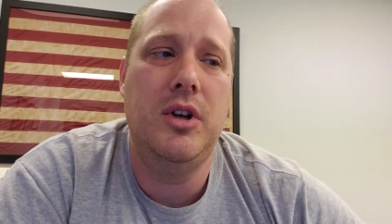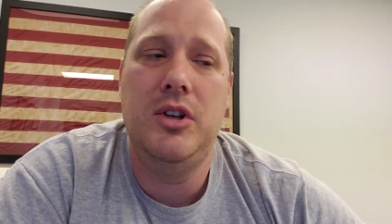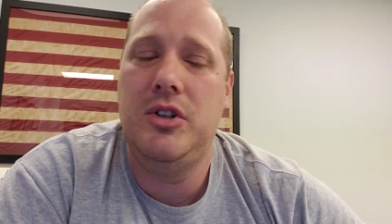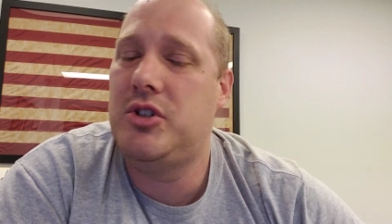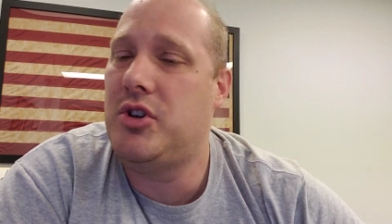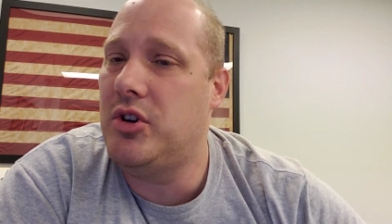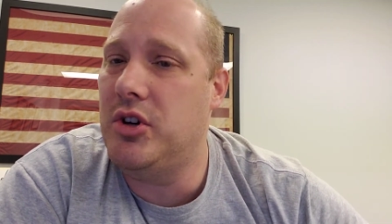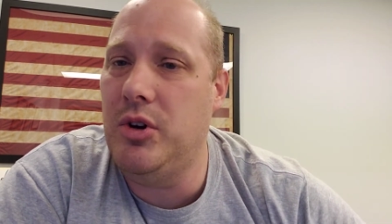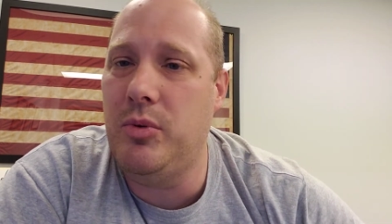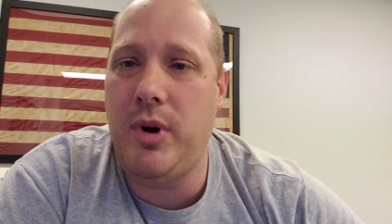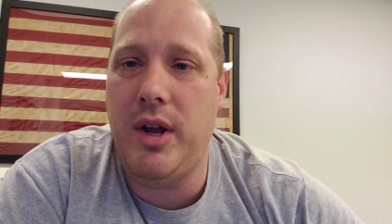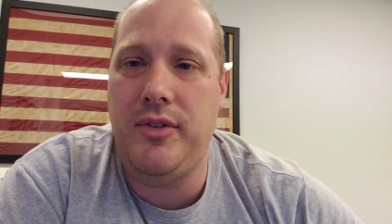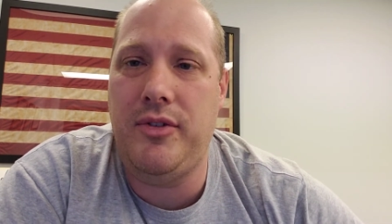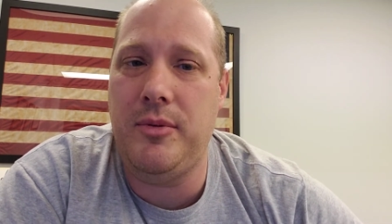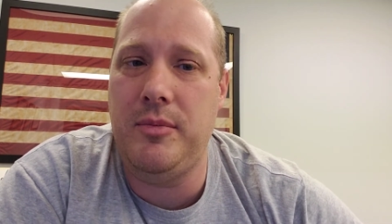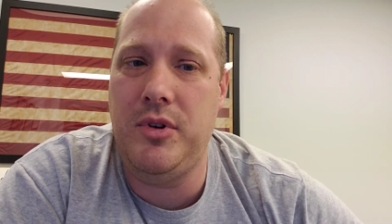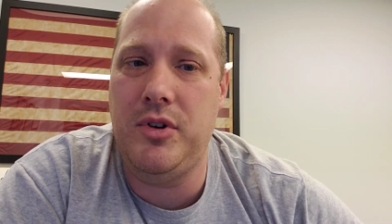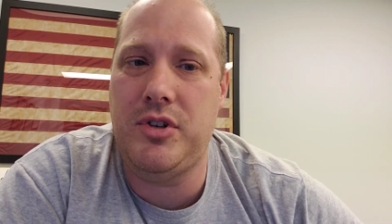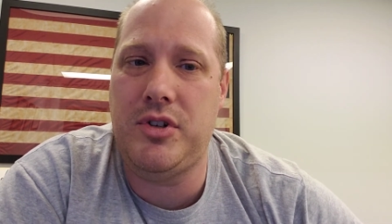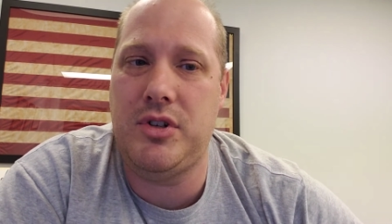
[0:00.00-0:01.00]
Turn away
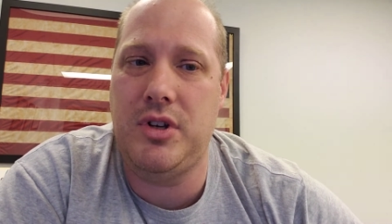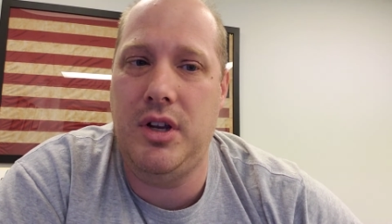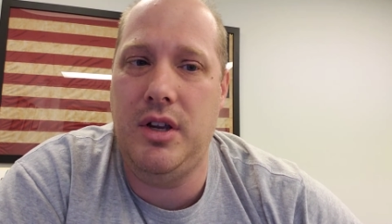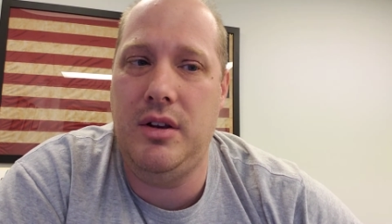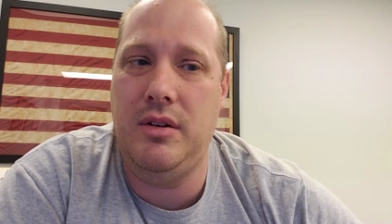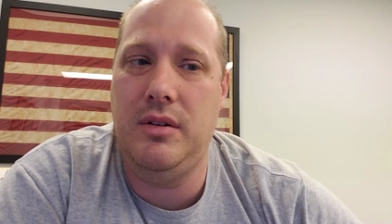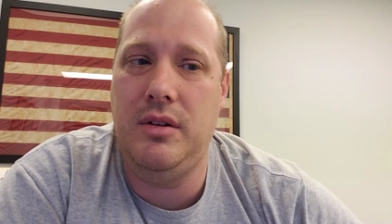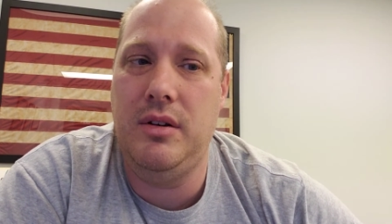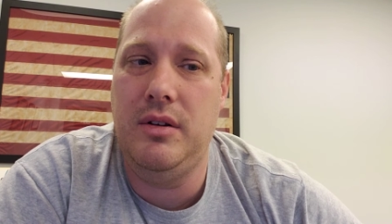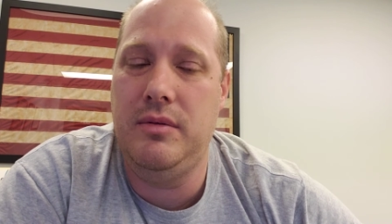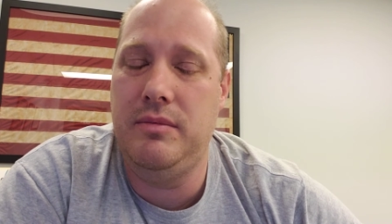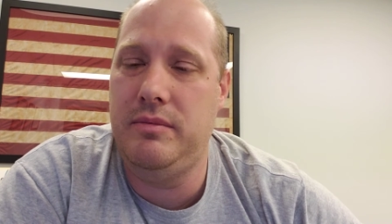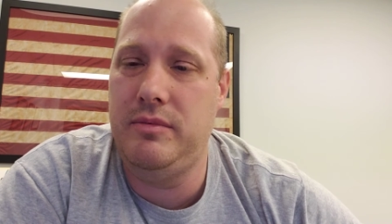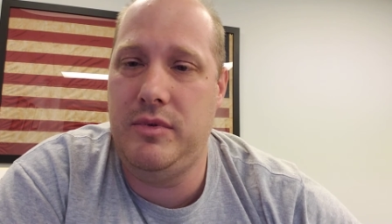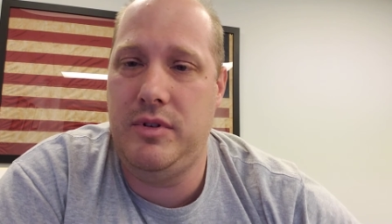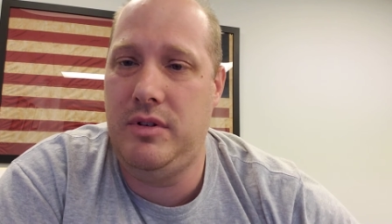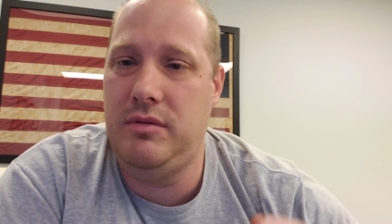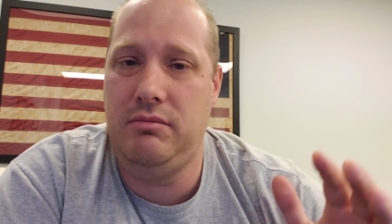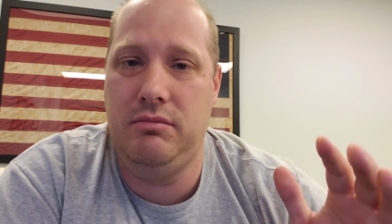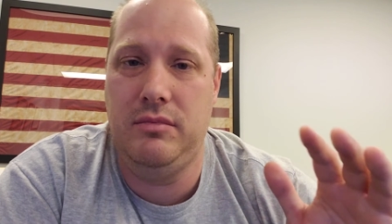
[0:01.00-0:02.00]
from your sin,
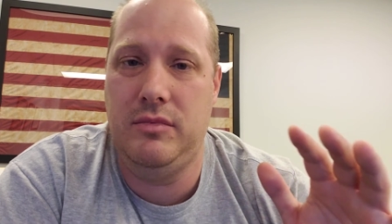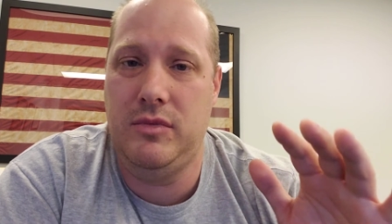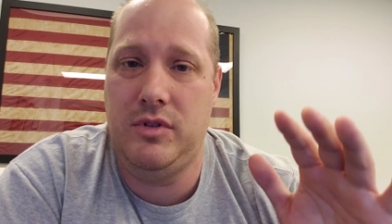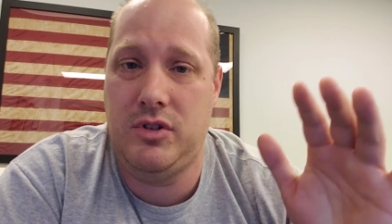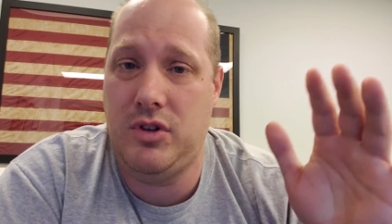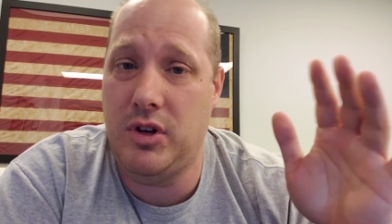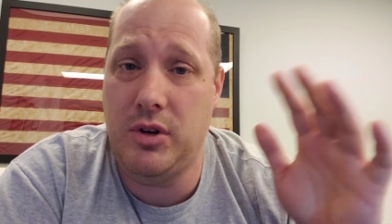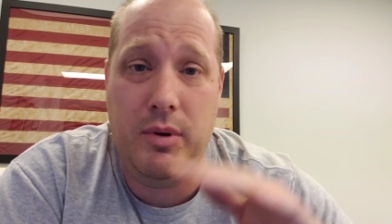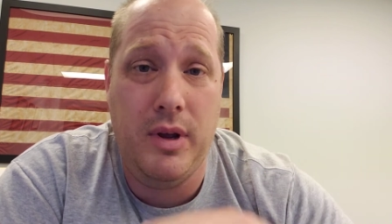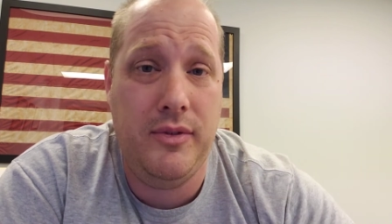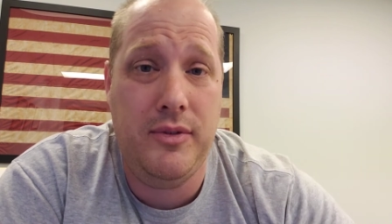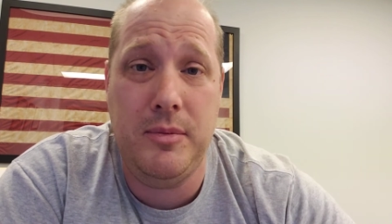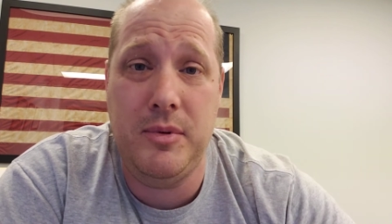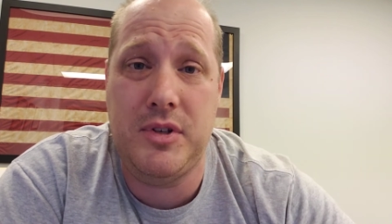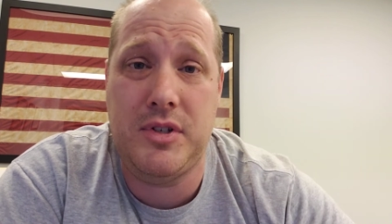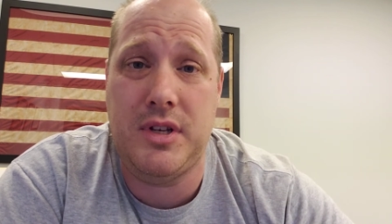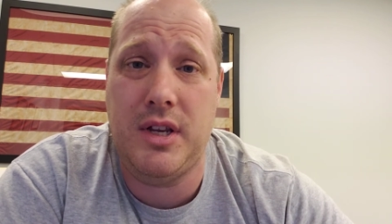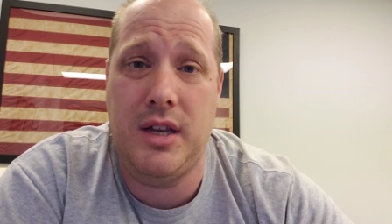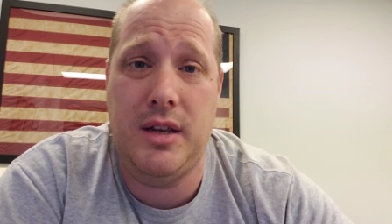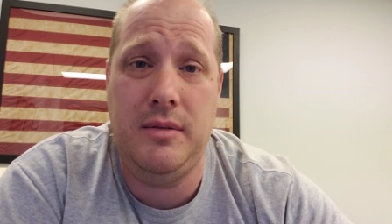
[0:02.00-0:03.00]
turn away from your
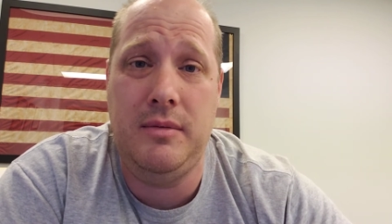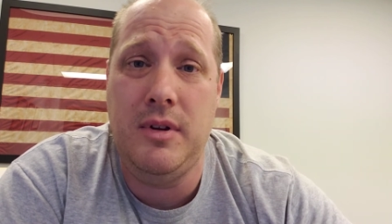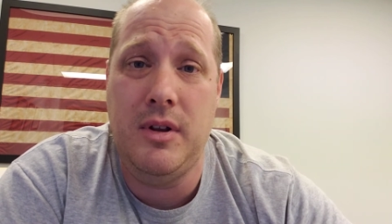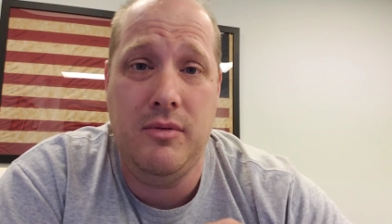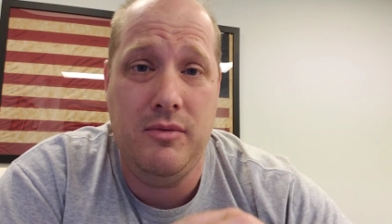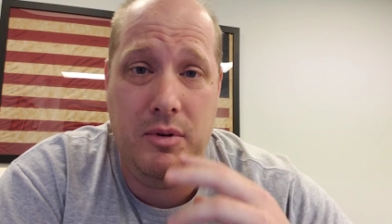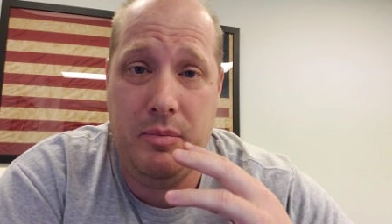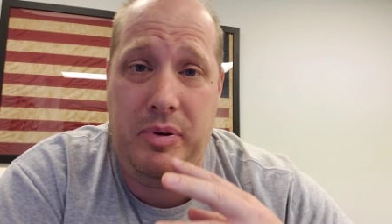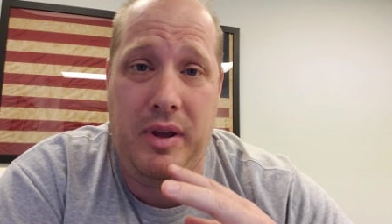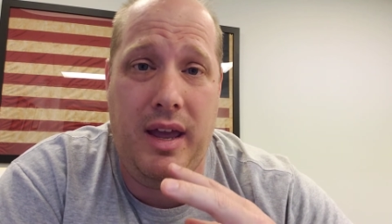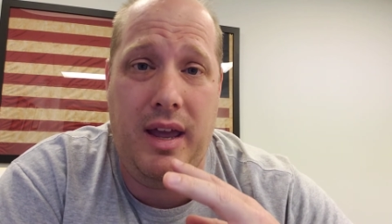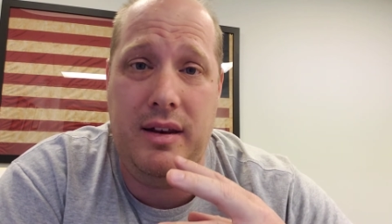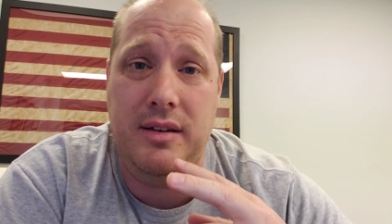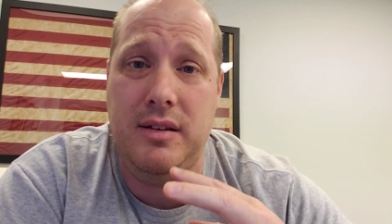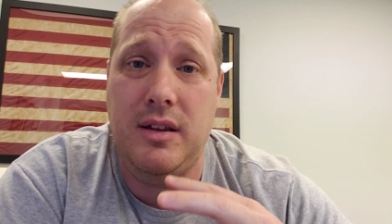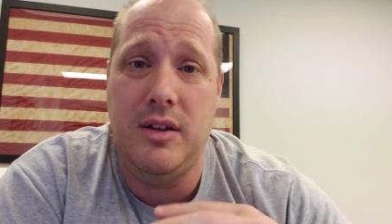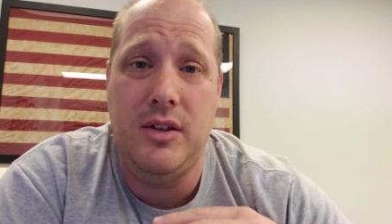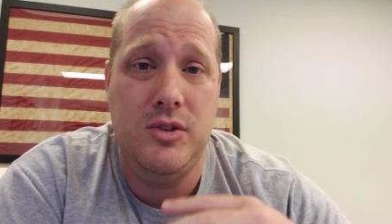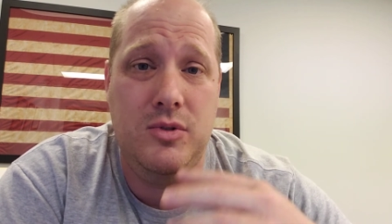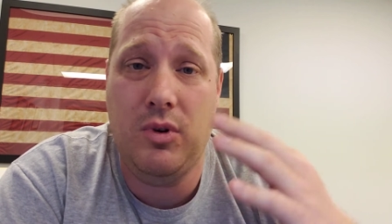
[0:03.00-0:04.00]
sin, repent,
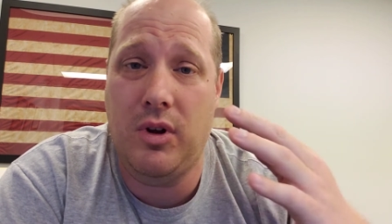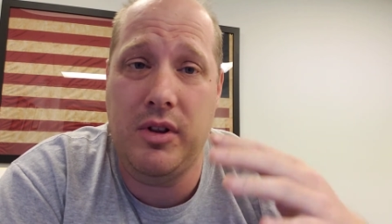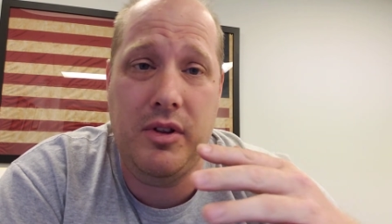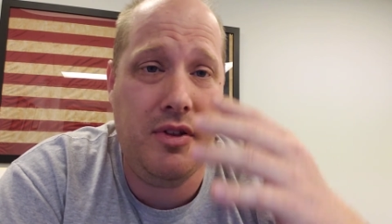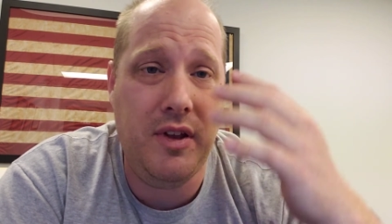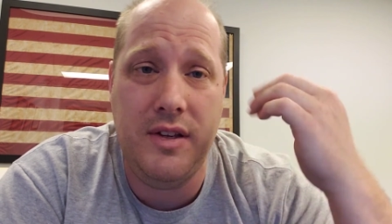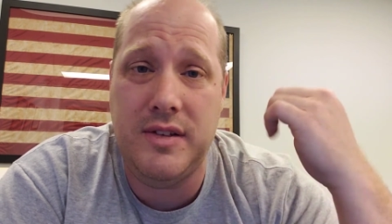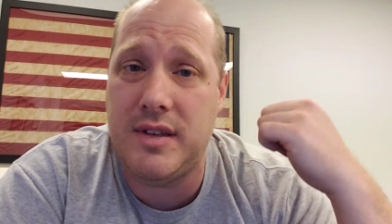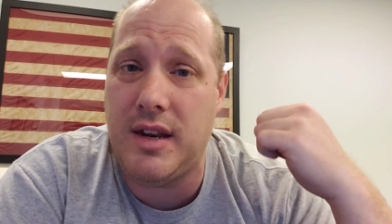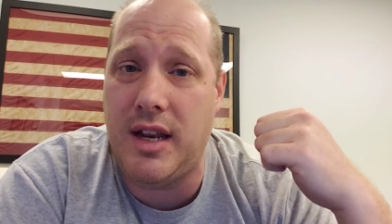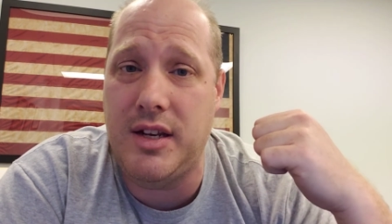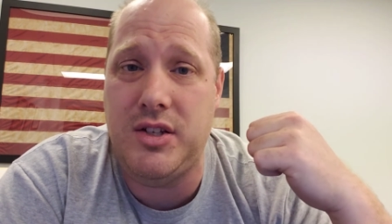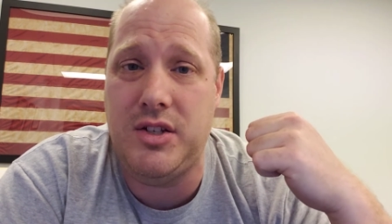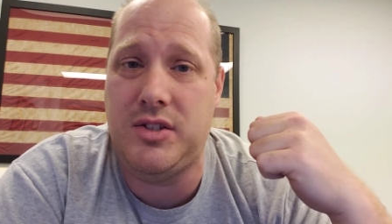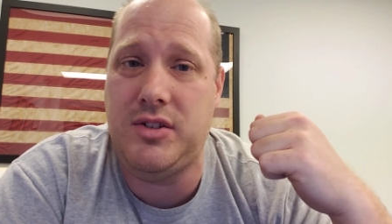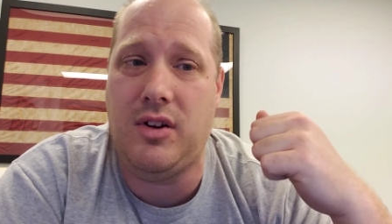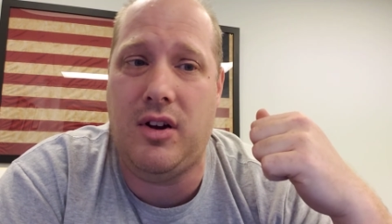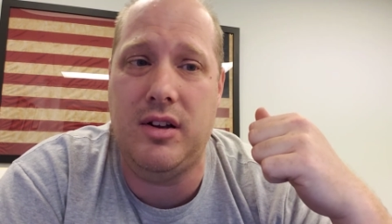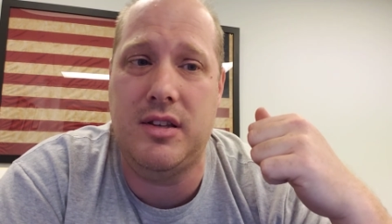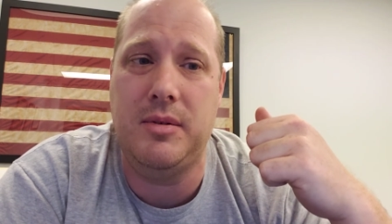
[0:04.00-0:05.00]
do all the things that I
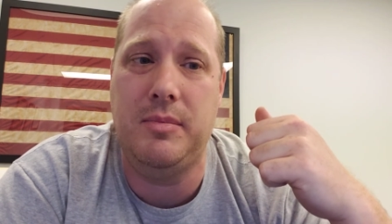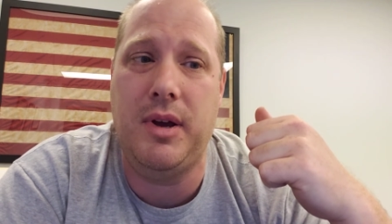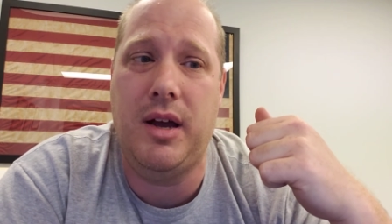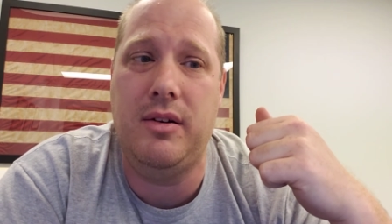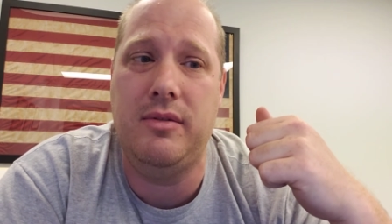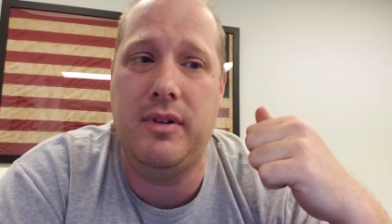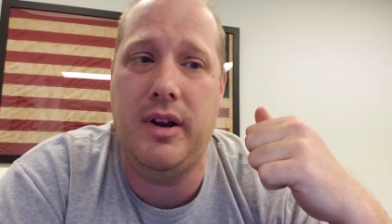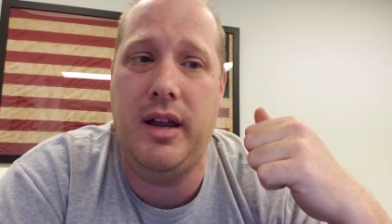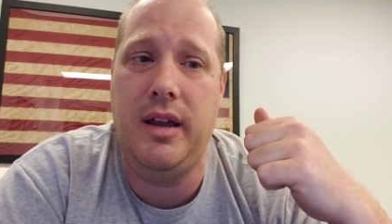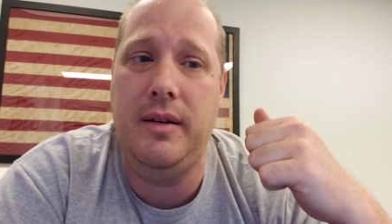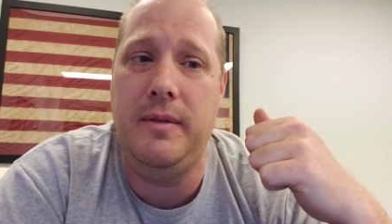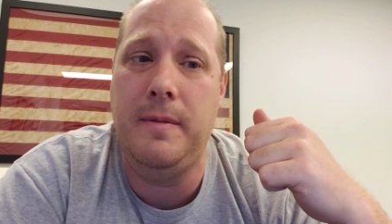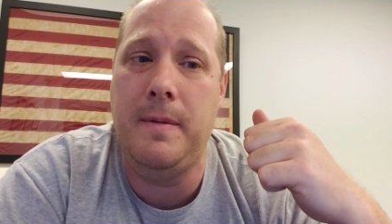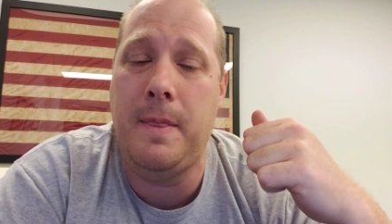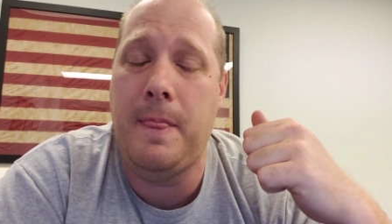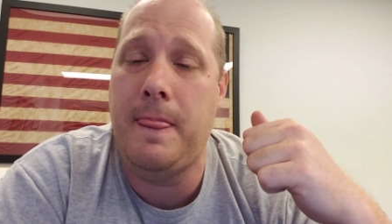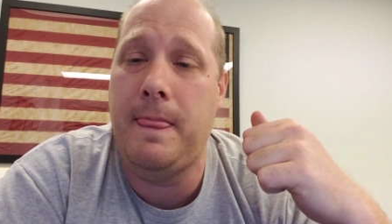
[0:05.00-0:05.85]
just talked about, right?